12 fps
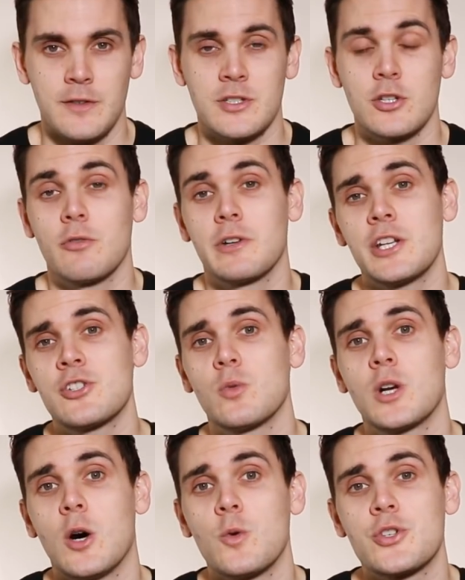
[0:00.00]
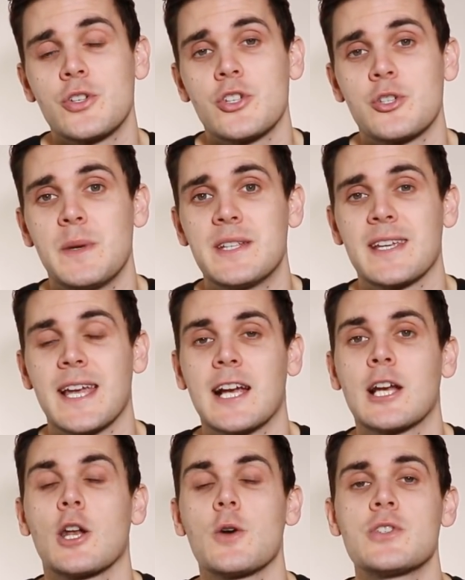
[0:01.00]
so your initial goal should just be to get
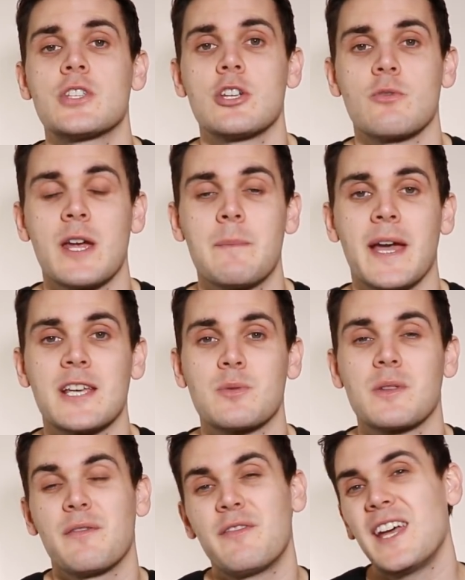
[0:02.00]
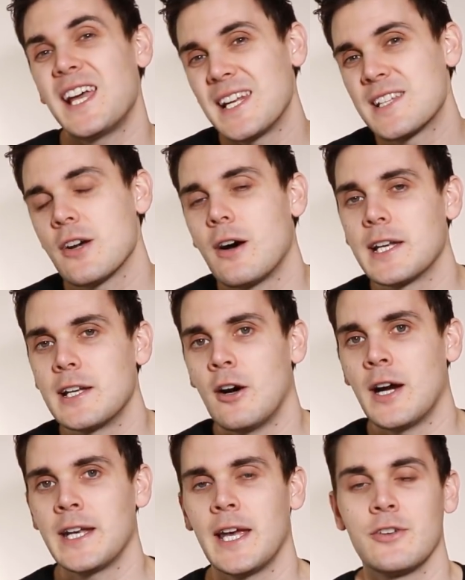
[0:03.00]
close to your apex with a fairly tidy
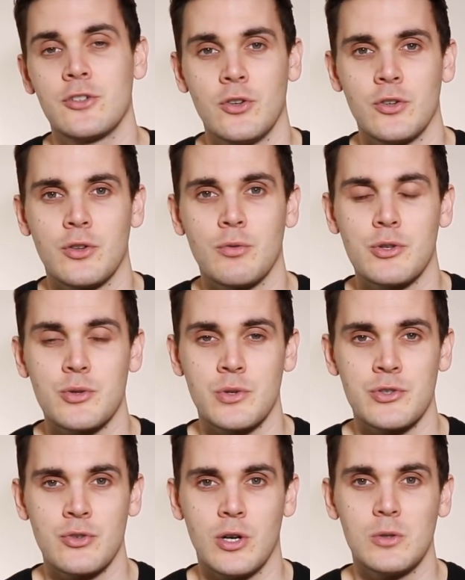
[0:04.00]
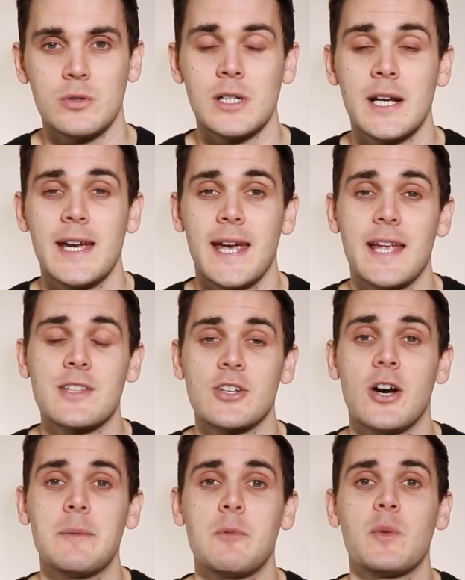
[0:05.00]
line and good throttle control. In
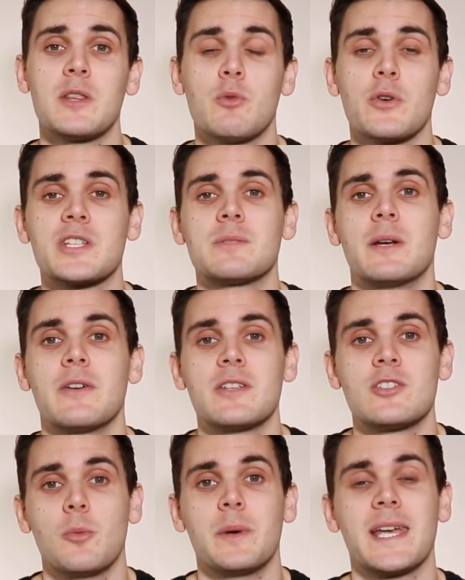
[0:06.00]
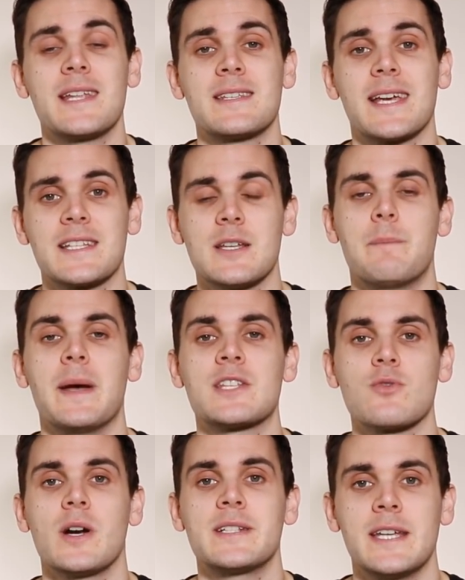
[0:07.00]
time and with more experience, you'll begin to get a
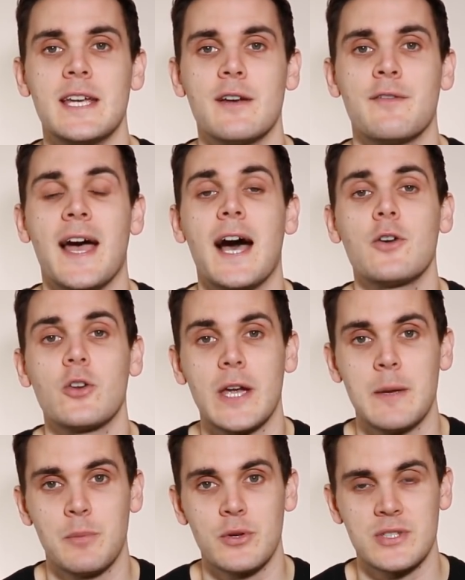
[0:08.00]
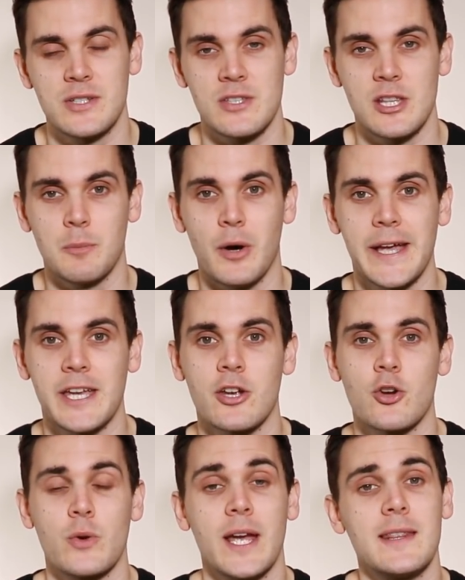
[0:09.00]
better idea of how your inputs into the bike
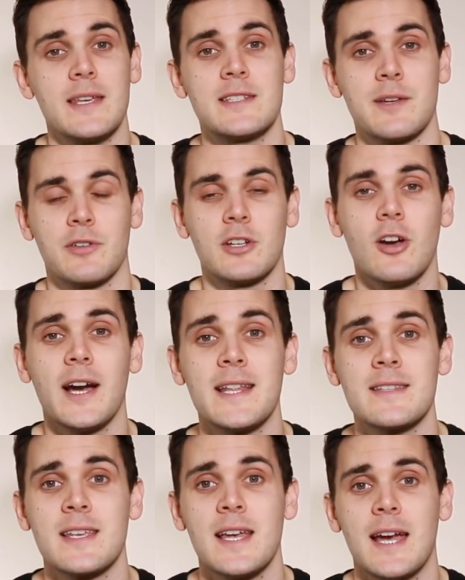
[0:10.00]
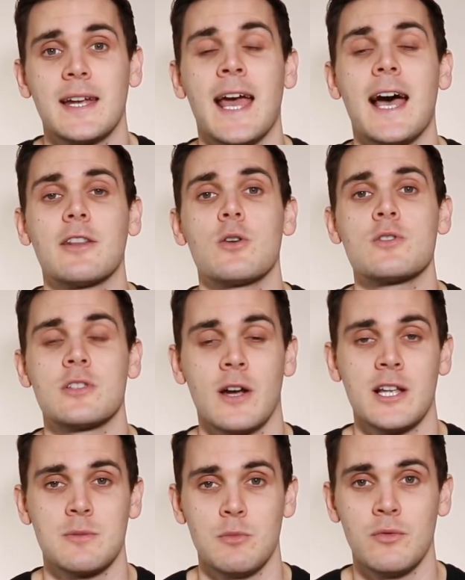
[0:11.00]
create these different lines and how those
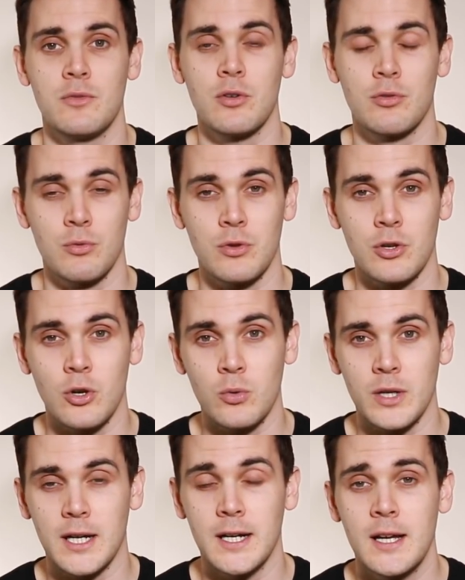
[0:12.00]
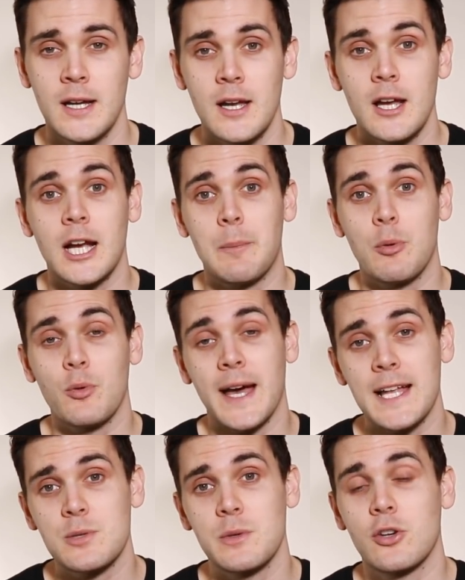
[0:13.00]
lines move you through the corner. Couple
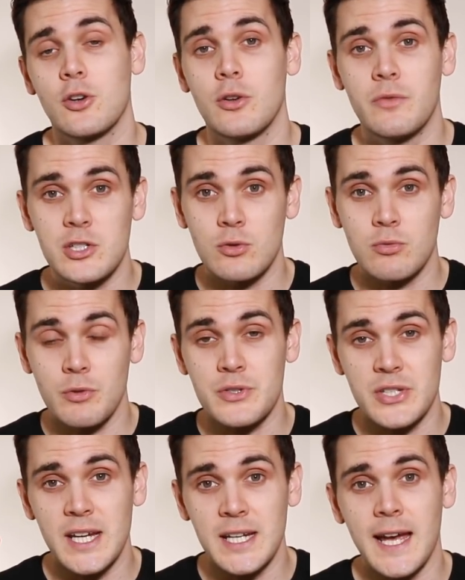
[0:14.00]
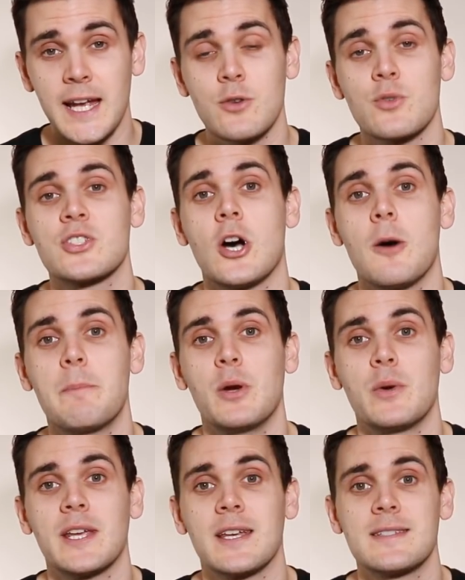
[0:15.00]
that with a good visual routine and you'll start
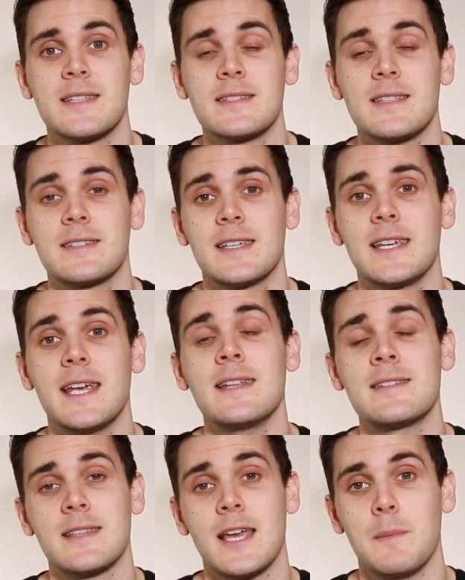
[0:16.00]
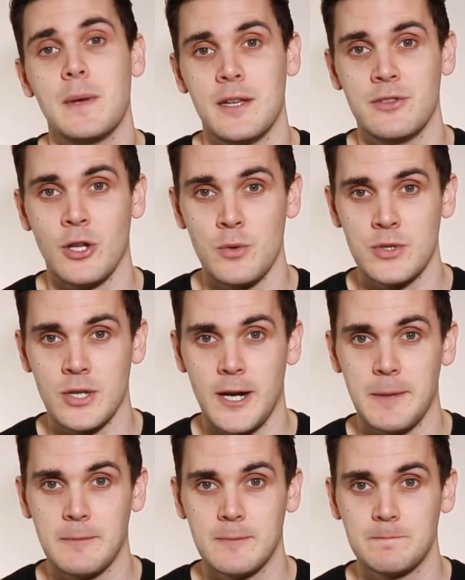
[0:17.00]
building consistency into them in no
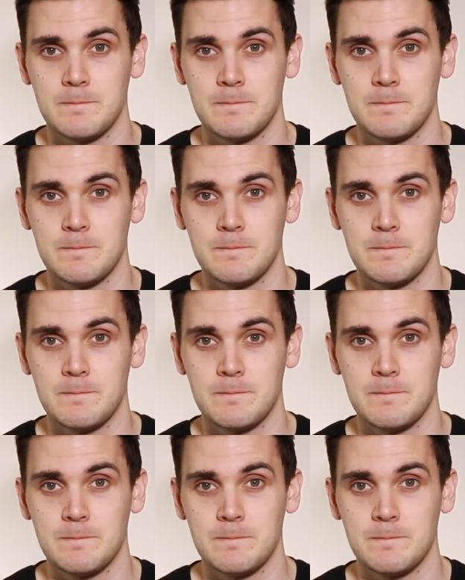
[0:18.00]
time.